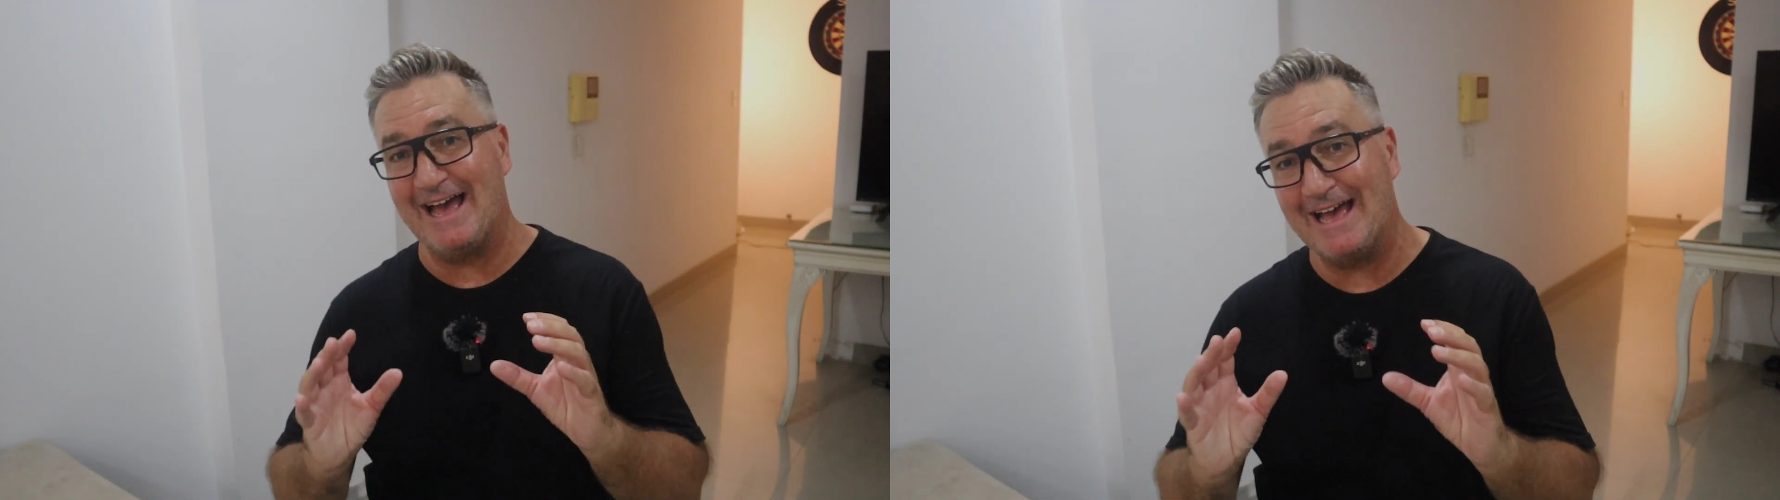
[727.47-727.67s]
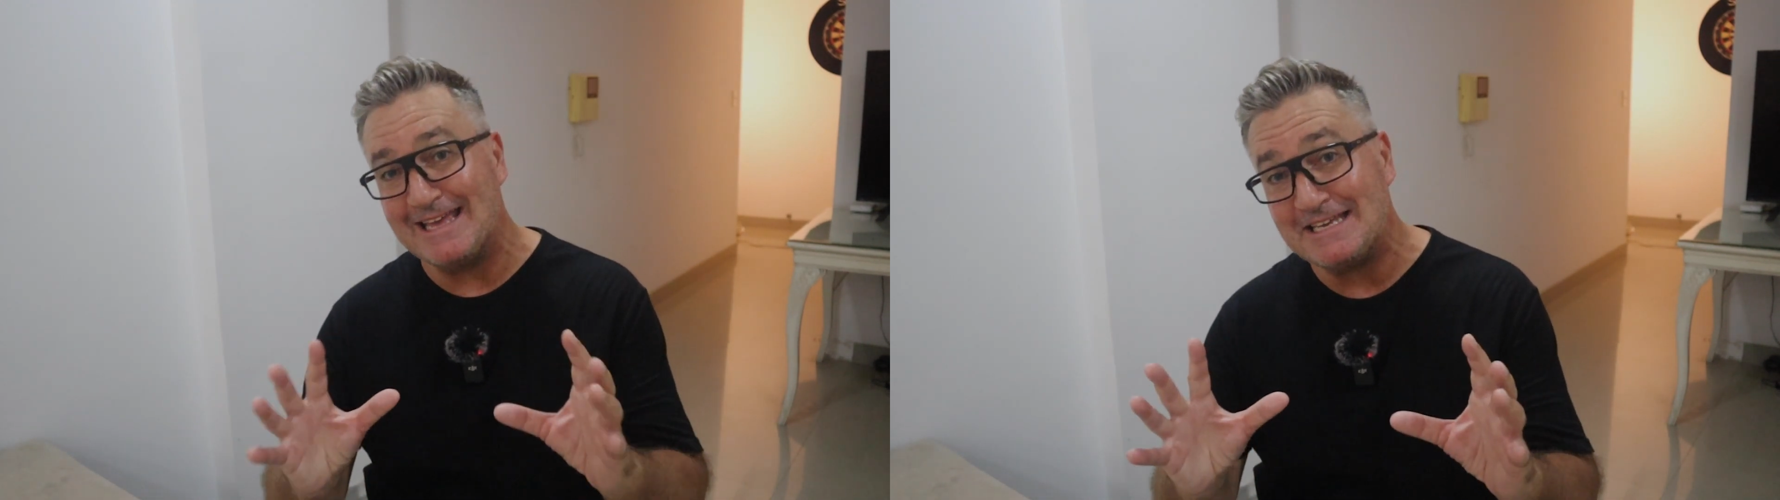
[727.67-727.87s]

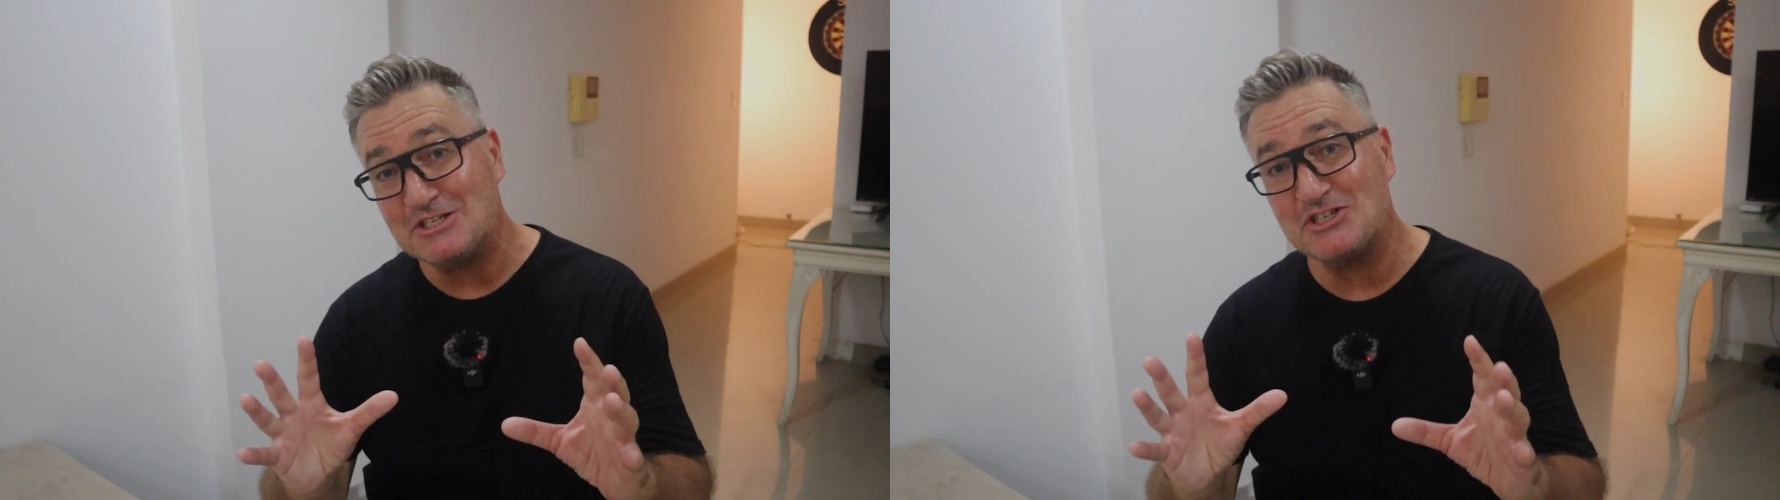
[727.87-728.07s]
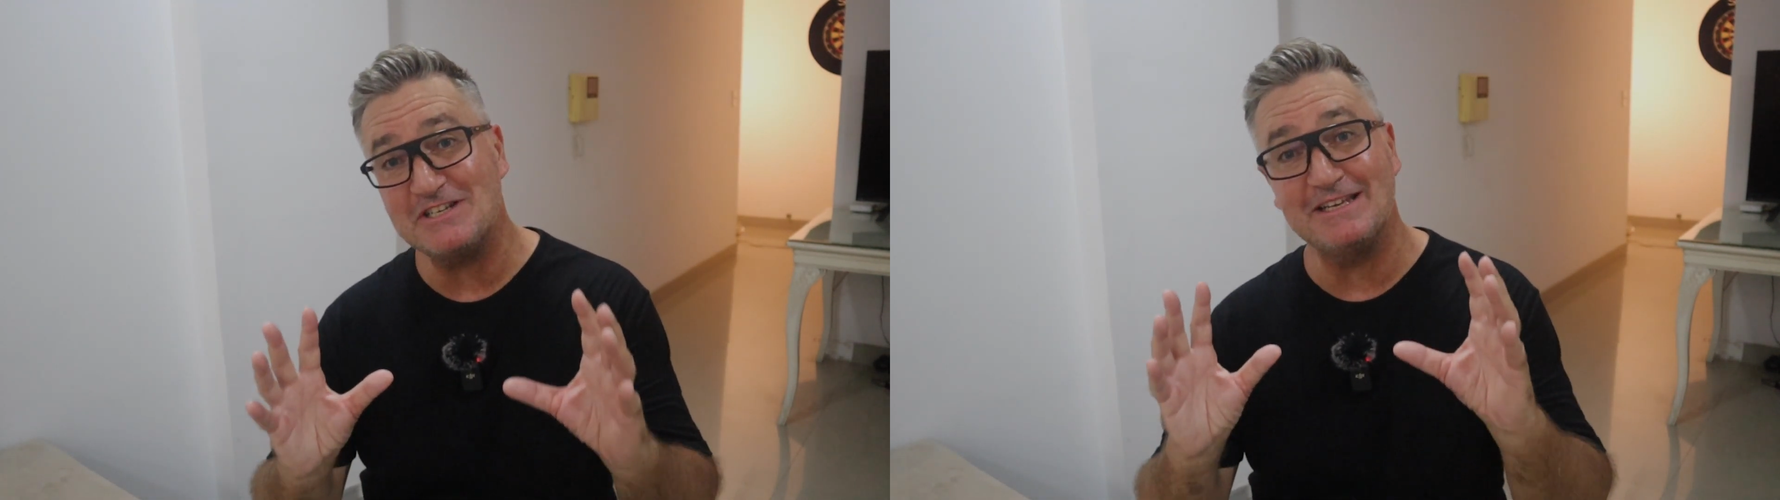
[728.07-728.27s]

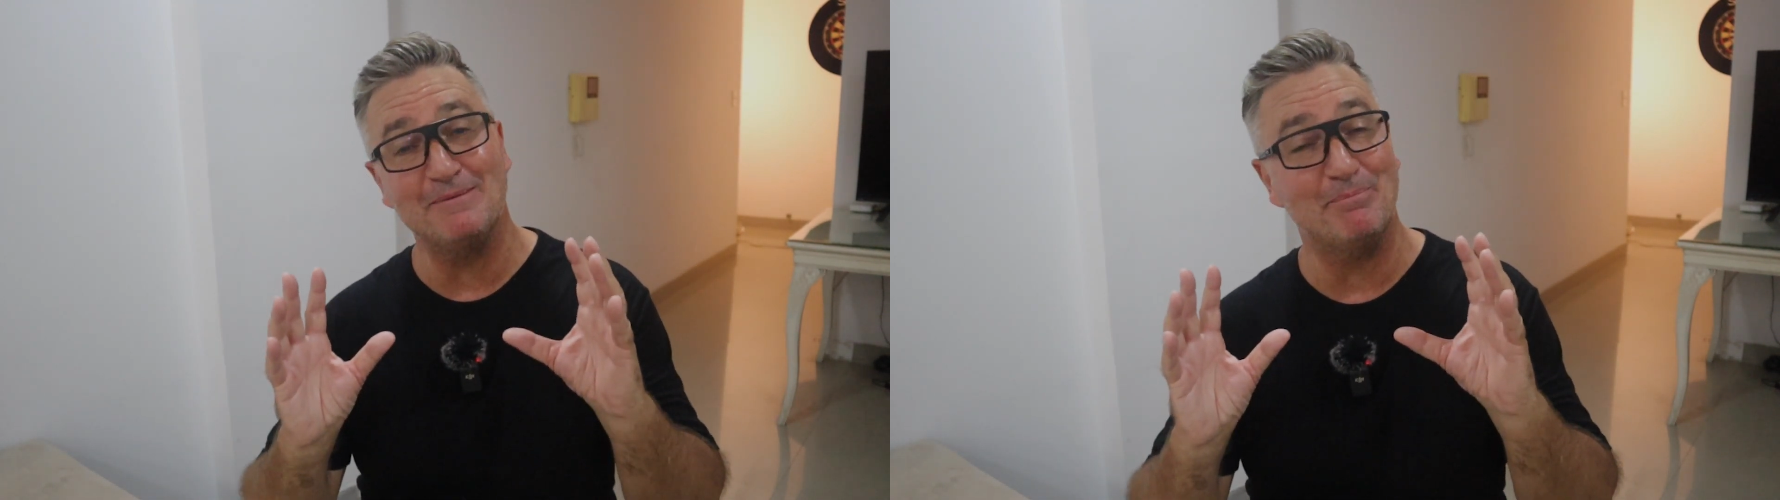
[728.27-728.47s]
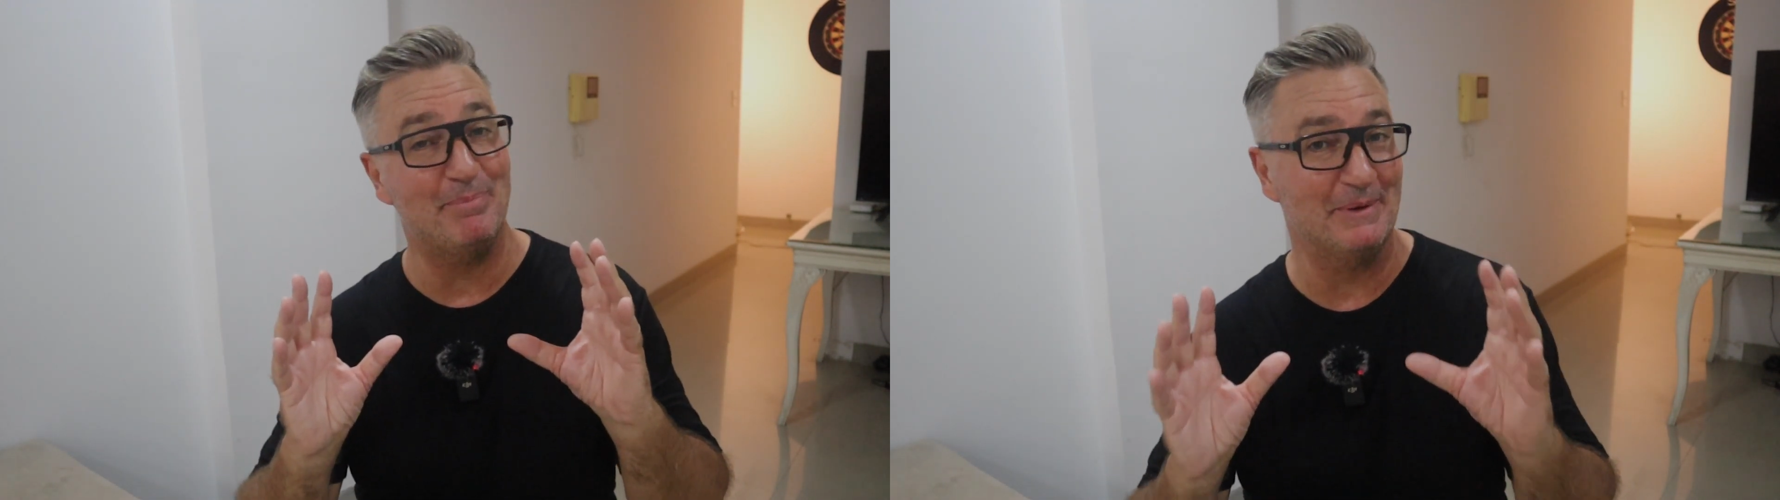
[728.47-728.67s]
aged
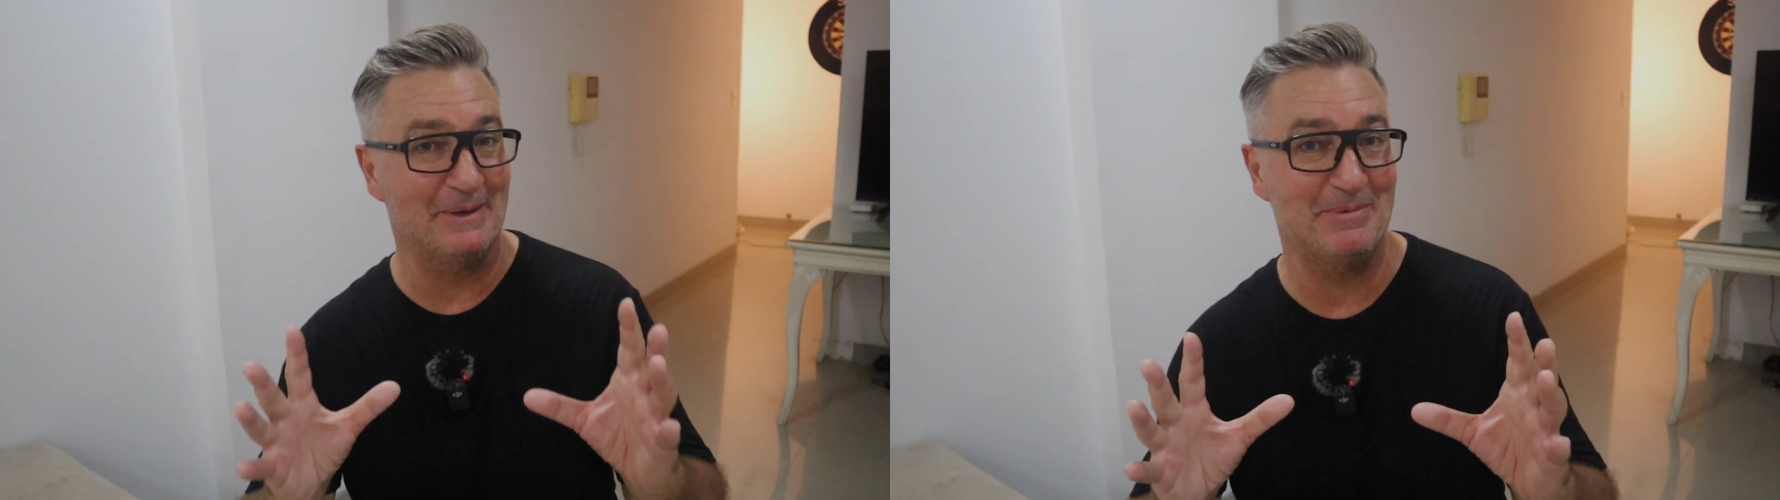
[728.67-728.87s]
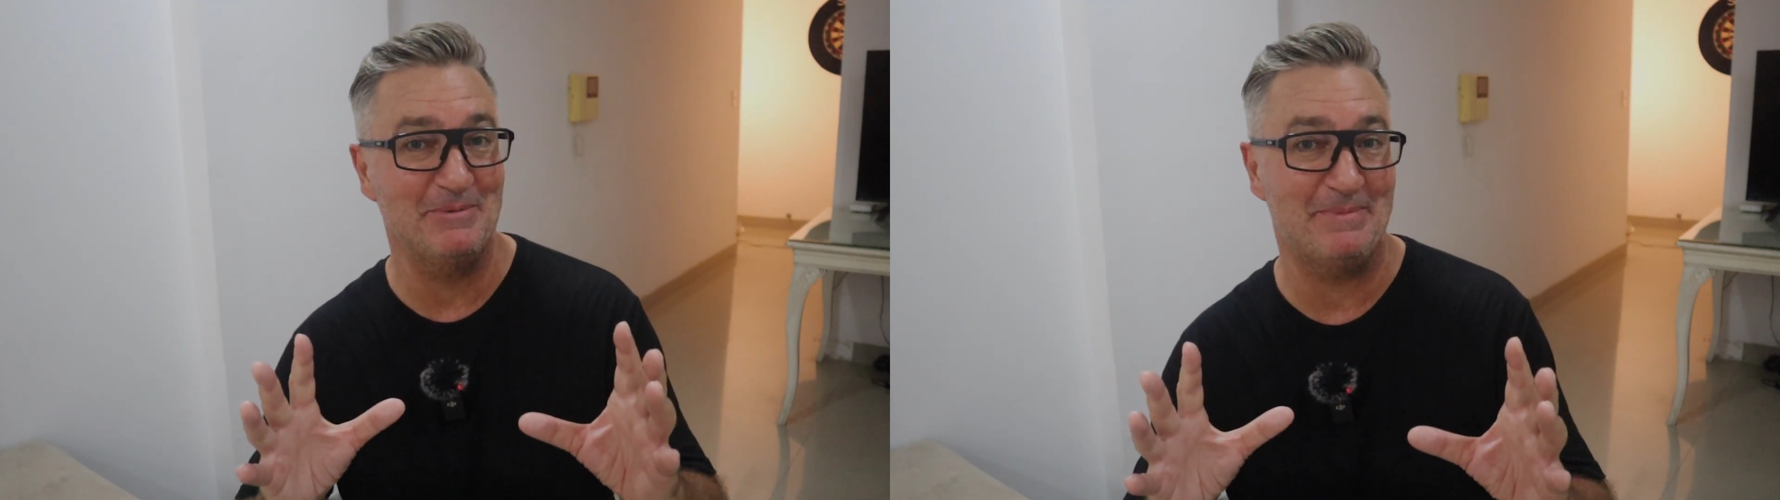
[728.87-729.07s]
in
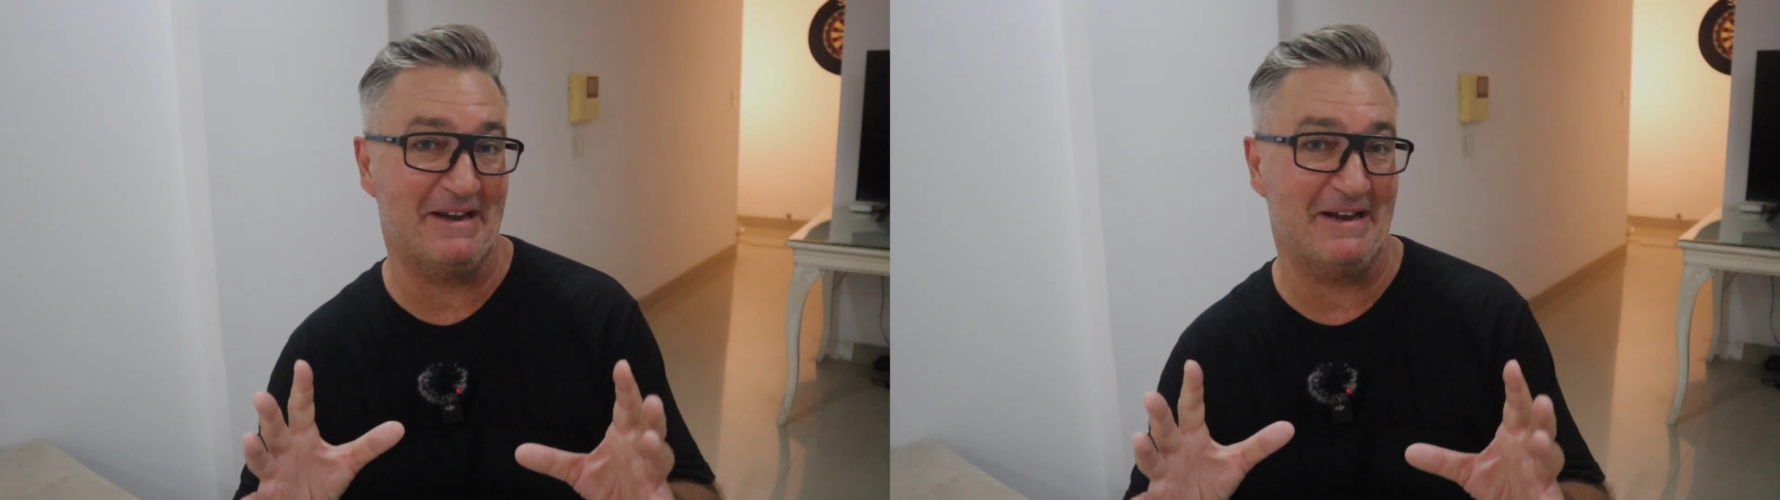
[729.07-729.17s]
bourbon